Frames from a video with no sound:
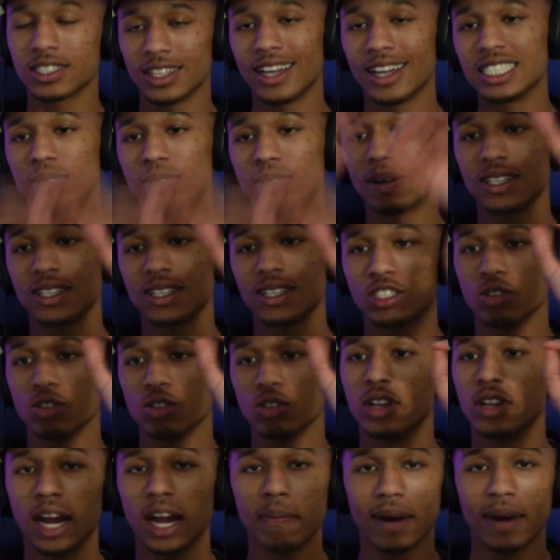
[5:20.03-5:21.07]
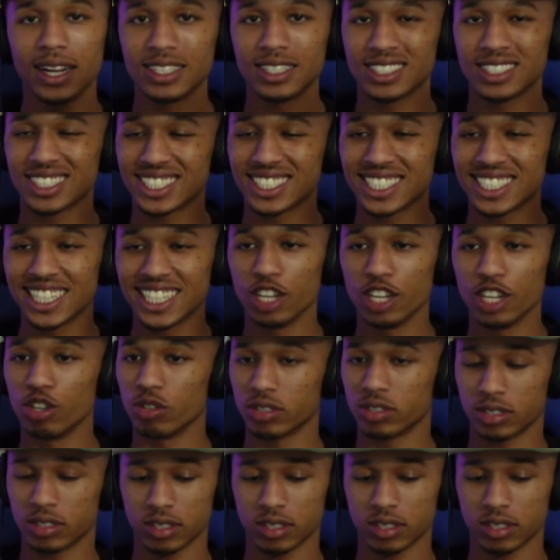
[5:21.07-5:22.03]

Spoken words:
now she's about to shoot, and everybody just chills.